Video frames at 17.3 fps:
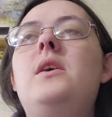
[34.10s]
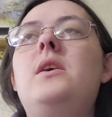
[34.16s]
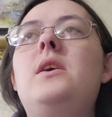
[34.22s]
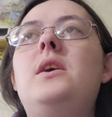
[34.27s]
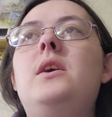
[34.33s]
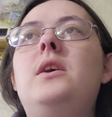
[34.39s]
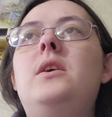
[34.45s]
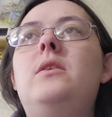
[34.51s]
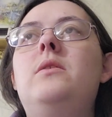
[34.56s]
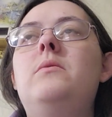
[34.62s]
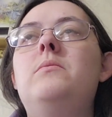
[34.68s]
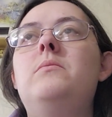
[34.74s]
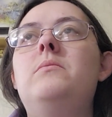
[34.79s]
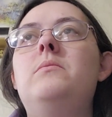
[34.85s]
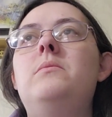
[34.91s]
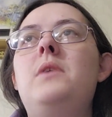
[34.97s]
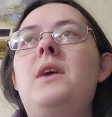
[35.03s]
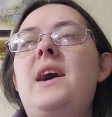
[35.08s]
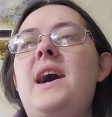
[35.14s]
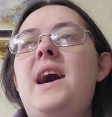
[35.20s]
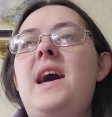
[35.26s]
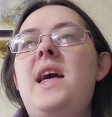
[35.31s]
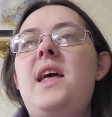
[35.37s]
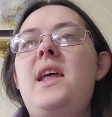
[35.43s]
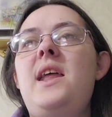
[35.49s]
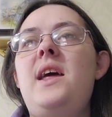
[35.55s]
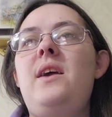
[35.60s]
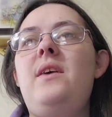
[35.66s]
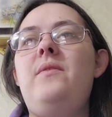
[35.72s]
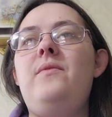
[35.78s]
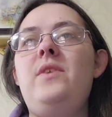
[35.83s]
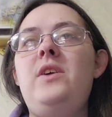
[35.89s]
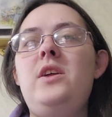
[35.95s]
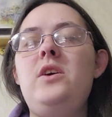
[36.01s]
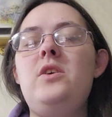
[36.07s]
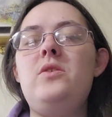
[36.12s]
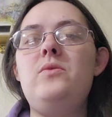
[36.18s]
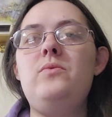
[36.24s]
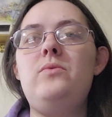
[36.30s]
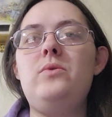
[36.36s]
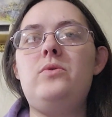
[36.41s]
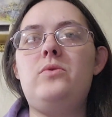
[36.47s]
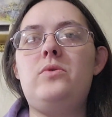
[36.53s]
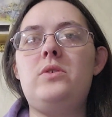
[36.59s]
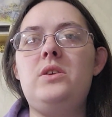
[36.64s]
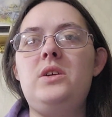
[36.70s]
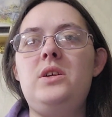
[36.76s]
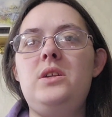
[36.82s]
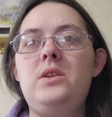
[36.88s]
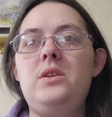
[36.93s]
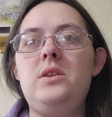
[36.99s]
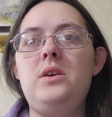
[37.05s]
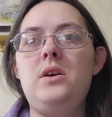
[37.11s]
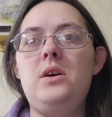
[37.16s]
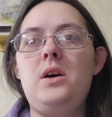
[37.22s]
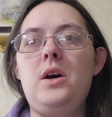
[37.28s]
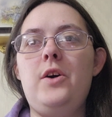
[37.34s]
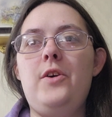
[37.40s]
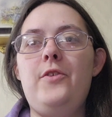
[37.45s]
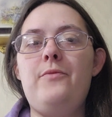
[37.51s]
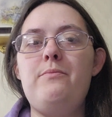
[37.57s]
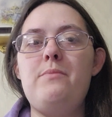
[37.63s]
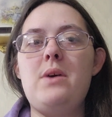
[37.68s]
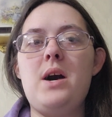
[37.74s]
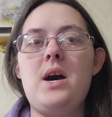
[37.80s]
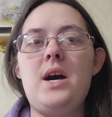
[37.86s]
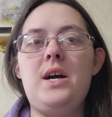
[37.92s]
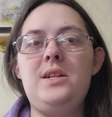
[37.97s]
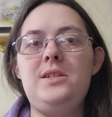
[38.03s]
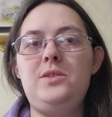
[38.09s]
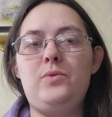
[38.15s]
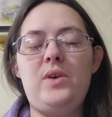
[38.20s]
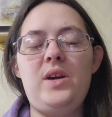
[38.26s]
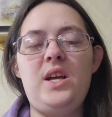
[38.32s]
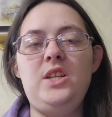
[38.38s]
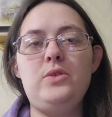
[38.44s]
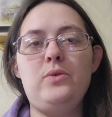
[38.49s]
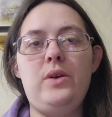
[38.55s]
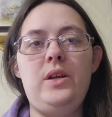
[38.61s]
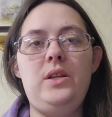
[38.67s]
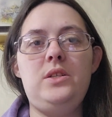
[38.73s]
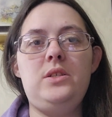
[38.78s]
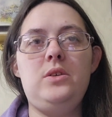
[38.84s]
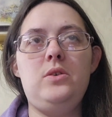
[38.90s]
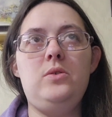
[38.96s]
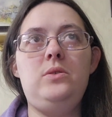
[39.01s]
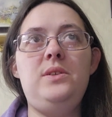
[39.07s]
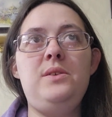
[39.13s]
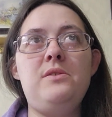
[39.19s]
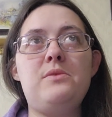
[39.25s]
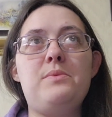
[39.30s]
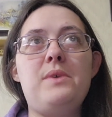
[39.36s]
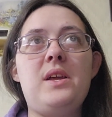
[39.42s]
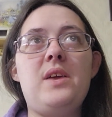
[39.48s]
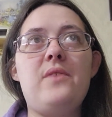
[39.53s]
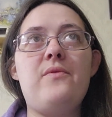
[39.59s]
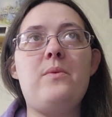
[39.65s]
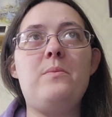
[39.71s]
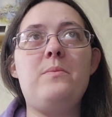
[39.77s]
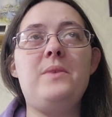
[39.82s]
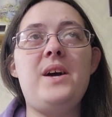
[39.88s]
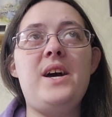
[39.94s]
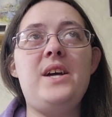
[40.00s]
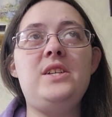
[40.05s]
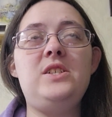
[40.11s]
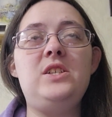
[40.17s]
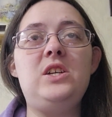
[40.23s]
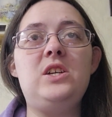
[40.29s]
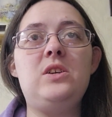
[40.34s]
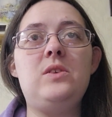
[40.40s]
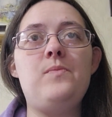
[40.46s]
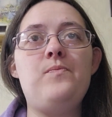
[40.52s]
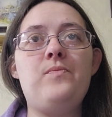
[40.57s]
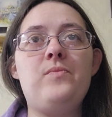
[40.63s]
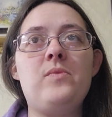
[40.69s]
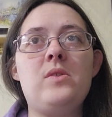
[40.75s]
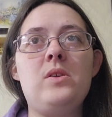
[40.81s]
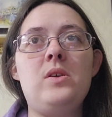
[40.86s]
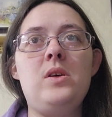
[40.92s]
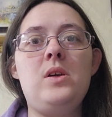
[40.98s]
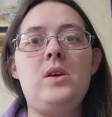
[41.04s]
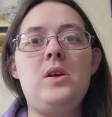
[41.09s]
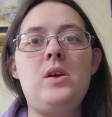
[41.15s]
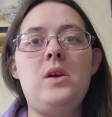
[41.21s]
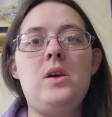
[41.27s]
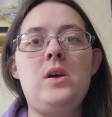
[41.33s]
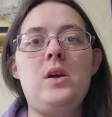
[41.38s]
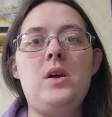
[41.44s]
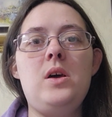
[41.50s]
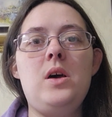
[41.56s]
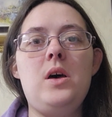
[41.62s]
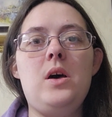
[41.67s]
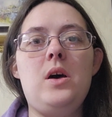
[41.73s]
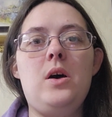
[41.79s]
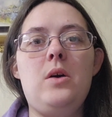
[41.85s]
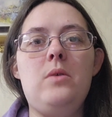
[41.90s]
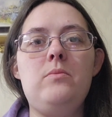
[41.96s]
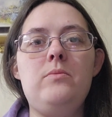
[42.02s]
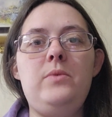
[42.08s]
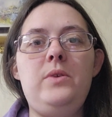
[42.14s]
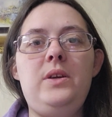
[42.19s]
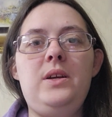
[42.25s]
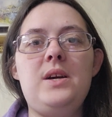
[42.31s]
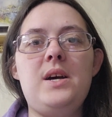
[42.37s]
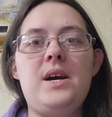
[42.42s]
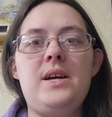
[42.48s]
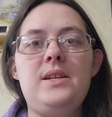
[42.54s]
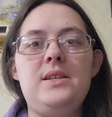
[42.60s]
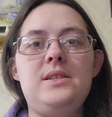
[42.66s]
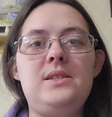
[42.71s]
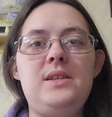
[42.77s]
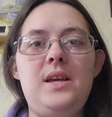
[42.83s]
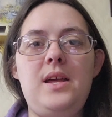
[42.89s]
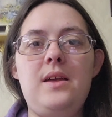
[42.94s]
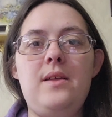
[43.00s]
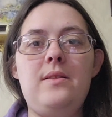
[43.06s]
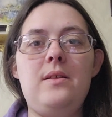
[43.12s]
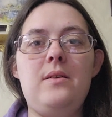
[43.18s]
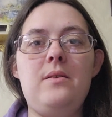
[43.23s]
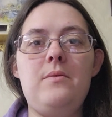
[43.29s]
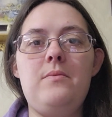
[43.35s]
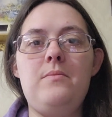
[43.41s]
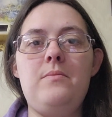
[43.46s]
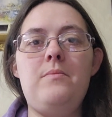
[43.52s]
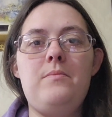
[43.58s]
I had a video recorded of my 2022 Tender Blanket from last year. You can kind of see it in the